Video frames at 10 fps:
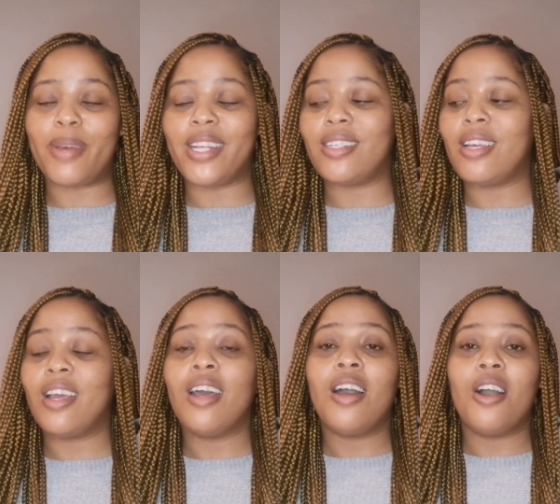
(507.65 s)
But
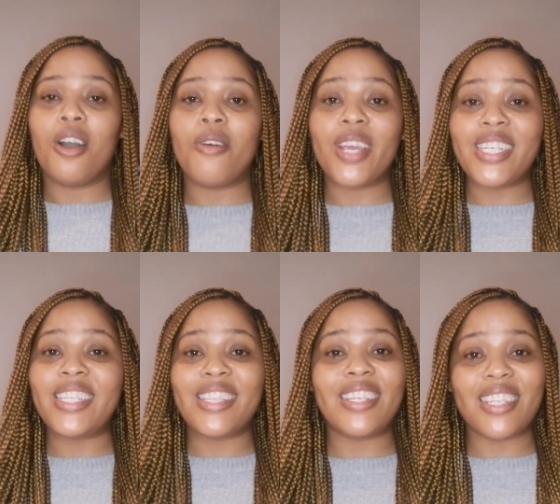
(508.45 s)

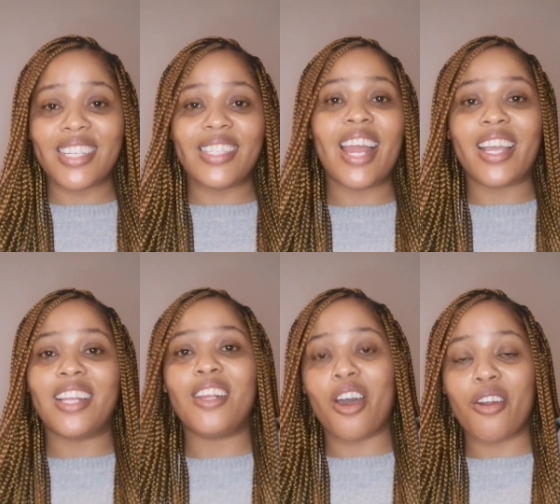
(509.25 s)
already, it's like
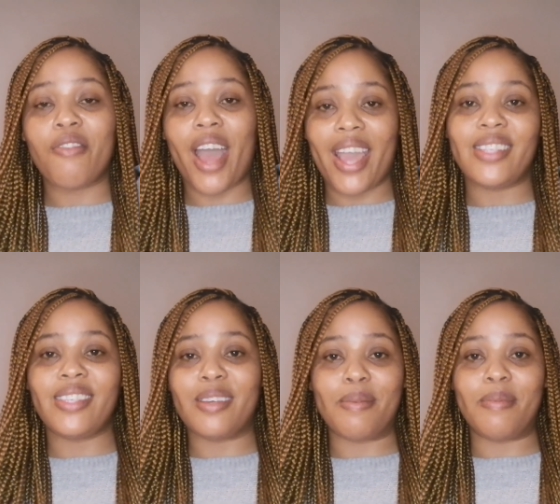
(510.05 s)
a lot of
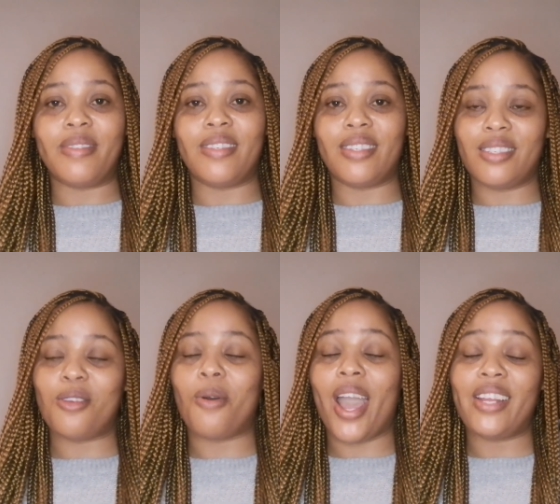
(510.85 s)
items,
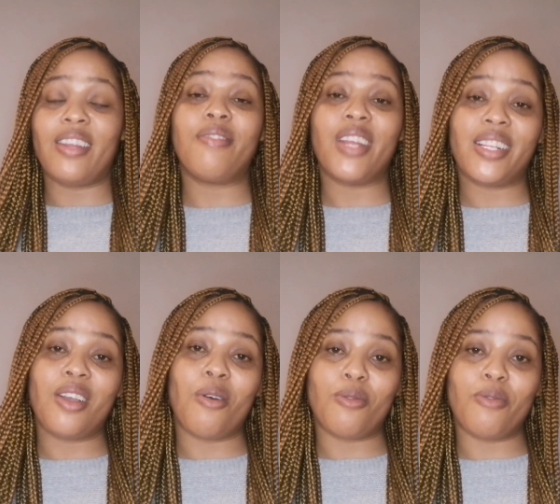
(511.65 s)
so I
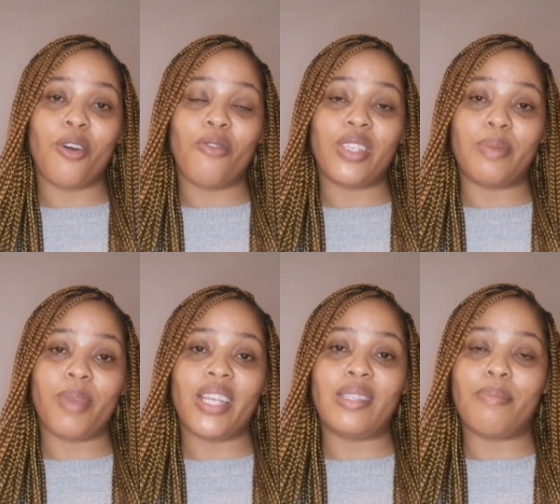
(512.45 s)
definitely
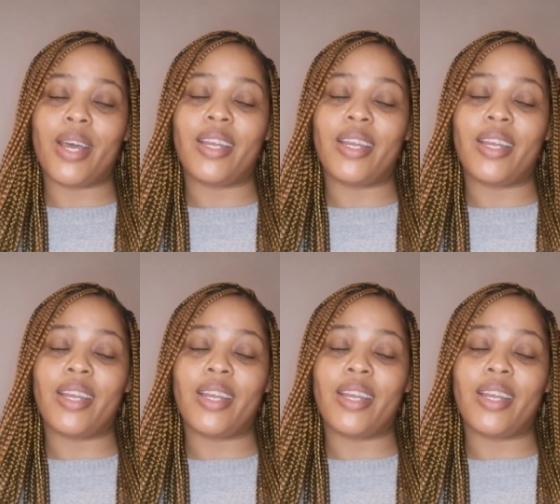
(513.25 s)
overspent.